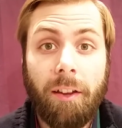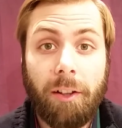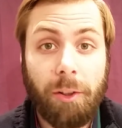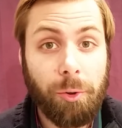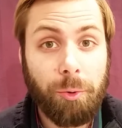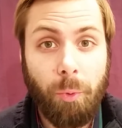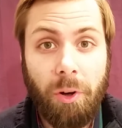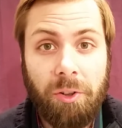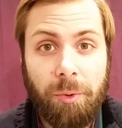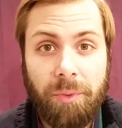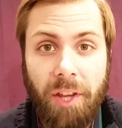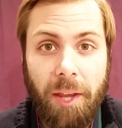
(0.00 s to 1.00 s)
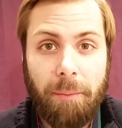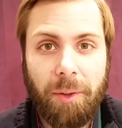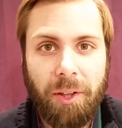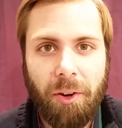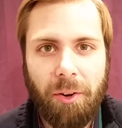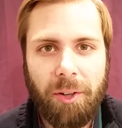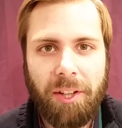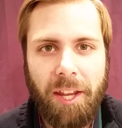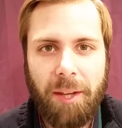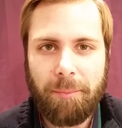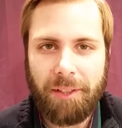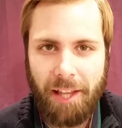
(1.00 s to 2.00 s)
Hello and welcome to Epic Card
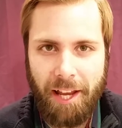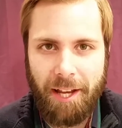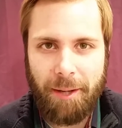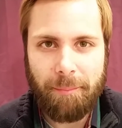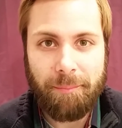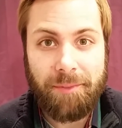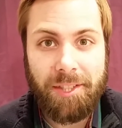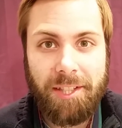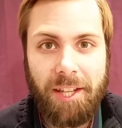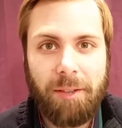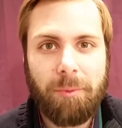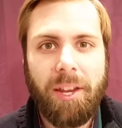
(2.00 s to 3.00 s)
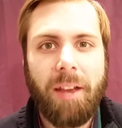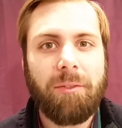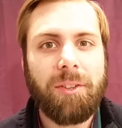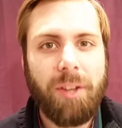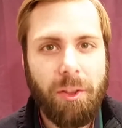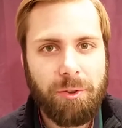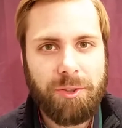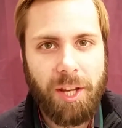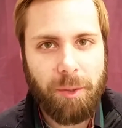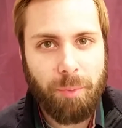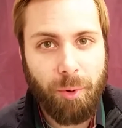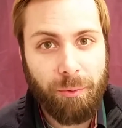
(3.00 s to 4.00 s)
Game Lab. Today we have another
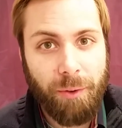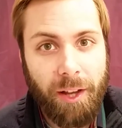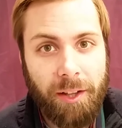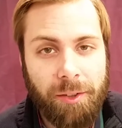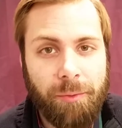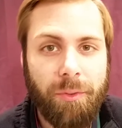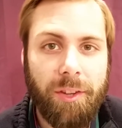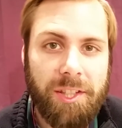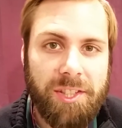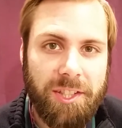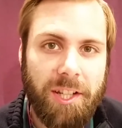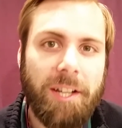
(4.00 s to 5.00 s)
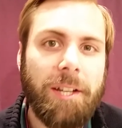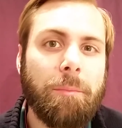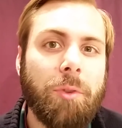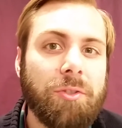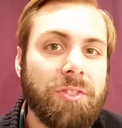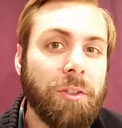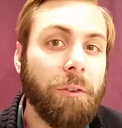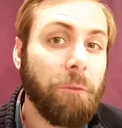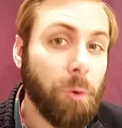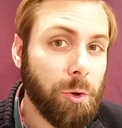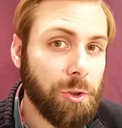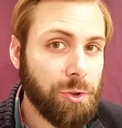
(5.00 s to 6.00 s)
deck profile, this time using the
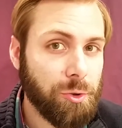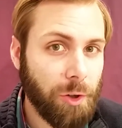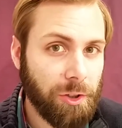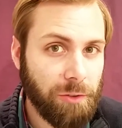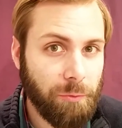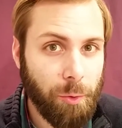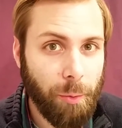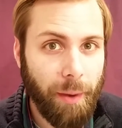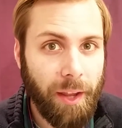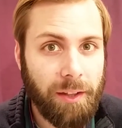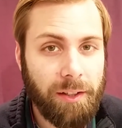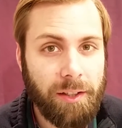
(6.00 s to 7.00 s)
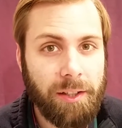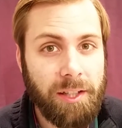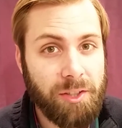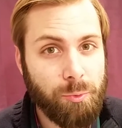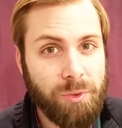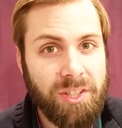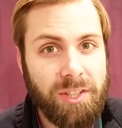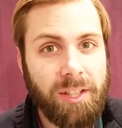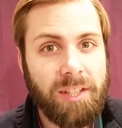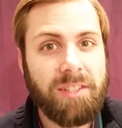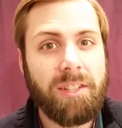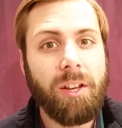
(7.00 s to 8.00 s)
full constructed format as recent
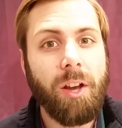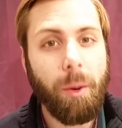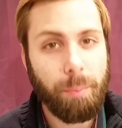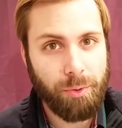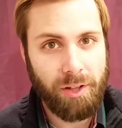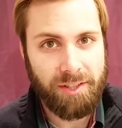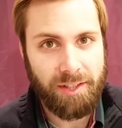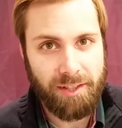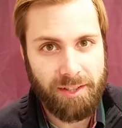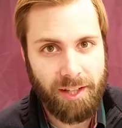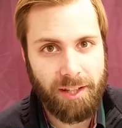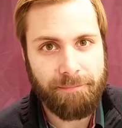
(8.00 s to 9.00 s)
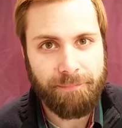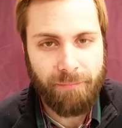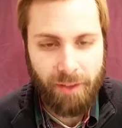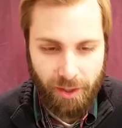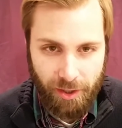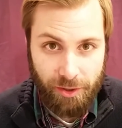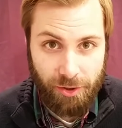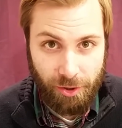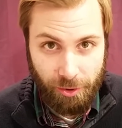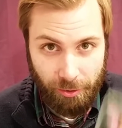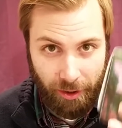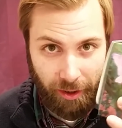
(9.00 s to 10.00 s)
as the Uprising set.
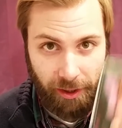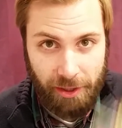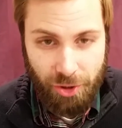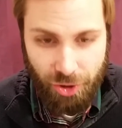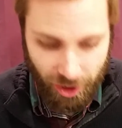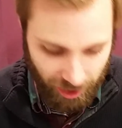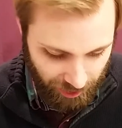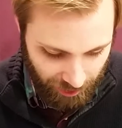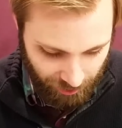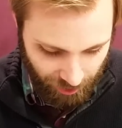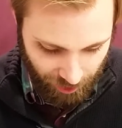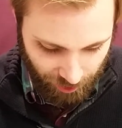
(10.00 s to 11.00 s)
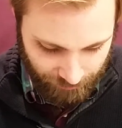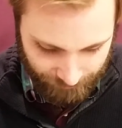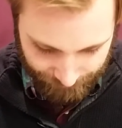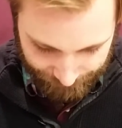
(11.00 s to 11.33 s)
So let's check it out here.